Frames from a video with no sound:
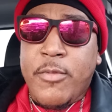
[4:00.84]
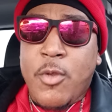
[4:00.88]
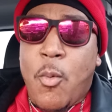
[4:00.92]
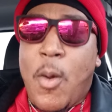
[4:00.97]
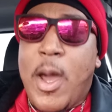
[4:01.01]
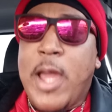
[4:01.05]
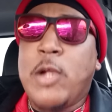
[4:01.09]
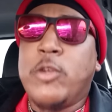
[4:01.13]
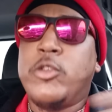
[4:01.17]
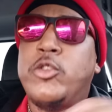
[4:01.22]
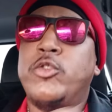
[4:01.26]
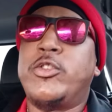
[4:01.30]

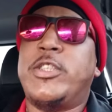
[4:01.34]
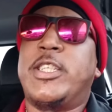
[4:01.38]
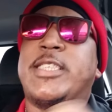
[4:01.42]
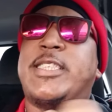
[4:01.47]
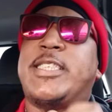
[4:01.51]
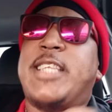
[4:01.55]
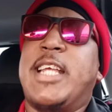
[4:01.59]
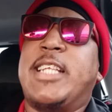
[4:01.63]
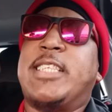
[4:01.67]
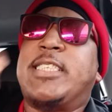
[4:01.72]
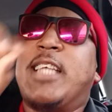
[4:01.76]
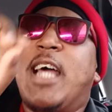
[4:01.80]
Why don't you
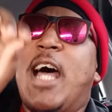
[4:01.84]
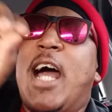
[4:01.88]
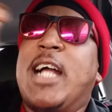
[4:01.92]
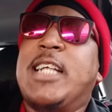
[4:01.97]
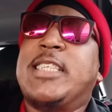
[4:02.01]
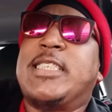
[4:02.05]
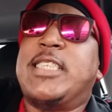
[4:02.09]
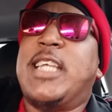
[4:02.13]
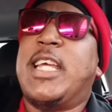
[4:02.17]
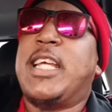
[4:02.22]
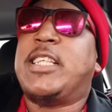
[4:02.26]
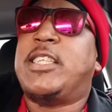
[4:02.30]
just say
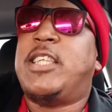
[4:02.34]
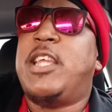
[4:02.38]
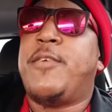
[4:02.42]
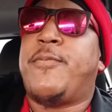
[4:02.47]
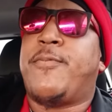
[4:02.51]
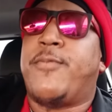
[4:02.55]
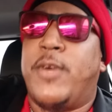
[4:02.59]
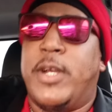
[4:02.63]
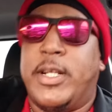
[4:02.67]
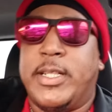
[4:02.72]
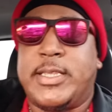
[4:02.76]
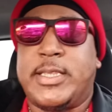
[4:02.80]
toxic
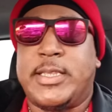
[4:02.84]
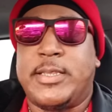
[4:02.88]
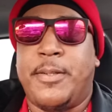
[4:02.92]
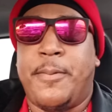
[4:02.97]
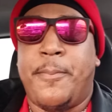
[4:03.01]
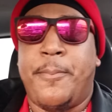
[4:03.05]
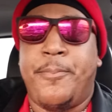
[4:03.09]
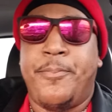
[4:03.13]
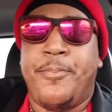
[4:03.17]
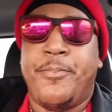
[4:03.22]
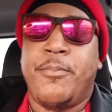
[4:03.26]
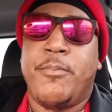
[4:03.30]
difference?
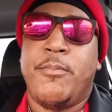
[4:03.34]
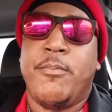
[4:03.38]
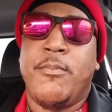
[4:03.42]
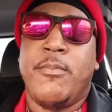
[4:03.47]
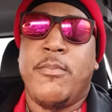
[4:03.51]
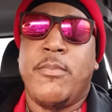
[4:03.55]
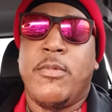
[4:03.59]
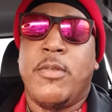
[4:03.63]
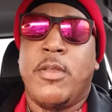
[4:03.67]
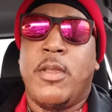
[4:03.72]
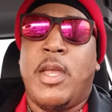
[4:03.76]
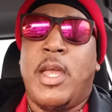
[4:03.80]

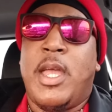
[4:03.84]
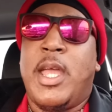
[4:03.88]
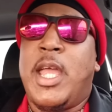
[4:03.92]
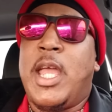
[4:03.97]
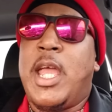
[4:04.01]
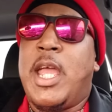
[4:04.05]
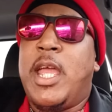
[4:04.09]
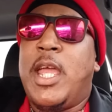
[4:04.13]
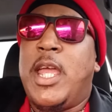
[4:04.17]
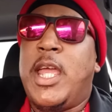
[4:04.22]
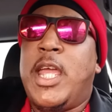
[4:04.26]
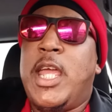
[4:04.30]

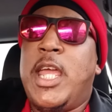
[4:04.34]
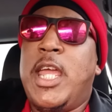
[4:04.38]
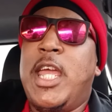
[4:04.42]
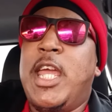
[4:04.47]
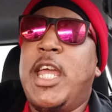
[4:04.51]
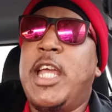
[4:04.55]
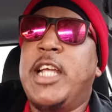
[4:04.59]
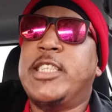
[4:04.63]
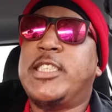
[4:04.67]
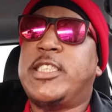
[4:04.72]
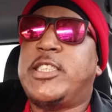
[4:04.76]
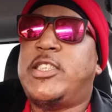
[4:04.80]

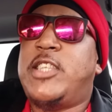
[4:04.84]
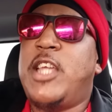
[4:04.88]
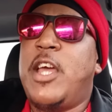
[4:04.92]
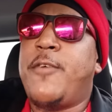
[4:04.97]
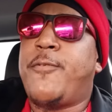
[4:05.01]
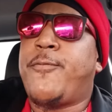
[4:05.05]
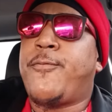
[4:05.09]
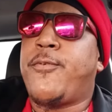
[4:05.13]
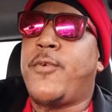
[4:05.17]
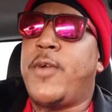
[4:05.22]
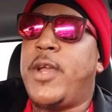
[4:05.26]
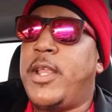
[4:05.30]
He's
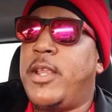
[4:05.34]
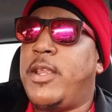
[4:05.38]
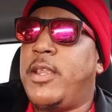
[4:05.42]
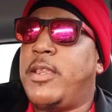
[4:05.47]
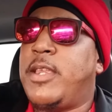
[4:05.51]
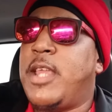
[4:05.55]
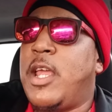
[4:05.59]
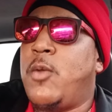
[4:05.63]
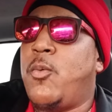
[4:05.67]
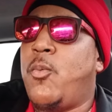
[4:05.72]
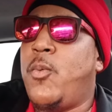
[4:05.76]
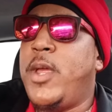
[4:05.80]
different
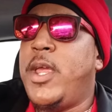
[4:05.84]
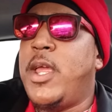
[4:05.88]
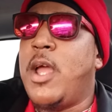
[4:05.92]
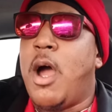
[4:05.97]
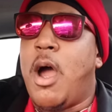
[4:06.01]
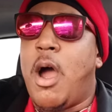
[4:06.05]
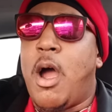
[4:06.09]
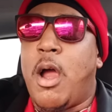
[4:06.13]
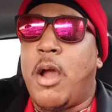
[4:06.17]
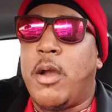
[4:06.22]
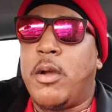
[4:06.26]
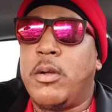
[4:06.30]
than we
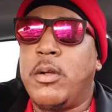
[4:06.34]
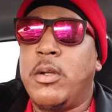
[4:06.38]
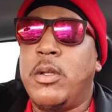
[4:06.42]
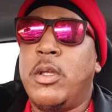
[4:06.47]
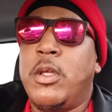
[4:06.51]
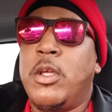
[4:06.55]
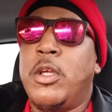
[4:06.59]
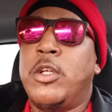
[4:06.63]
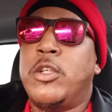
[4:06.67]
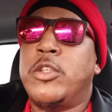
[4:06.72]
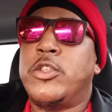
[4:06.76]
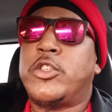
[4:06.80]
are,
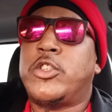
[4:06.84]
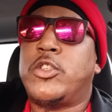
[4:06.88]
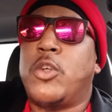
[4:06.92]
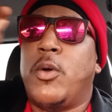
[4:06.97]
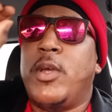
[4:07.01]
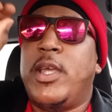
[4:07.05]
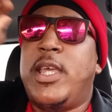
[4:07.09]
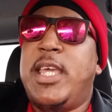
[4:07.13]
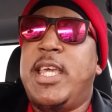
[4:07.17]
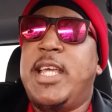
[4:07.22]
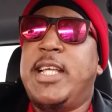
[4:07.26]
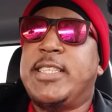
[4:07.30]

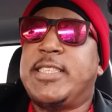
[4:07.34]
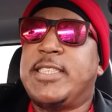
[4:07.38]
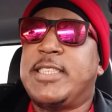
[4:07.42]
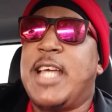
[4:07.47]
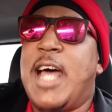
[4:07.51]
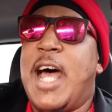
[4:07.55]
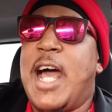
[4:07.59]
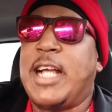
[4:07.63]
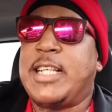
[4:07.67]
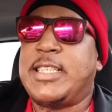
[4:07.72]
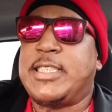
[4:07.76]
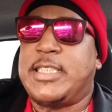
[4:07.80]
so he's
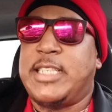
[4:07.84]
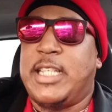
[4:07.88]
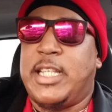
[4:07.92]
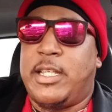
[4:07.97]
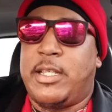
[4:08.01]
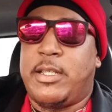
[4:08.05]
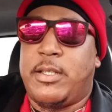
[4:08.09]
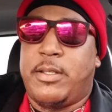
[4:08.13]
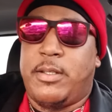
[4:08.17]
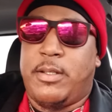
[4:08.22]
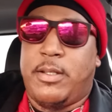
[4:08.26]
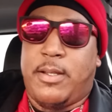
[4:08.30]

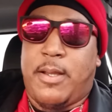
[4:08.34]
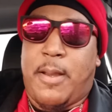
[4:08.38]
toxic.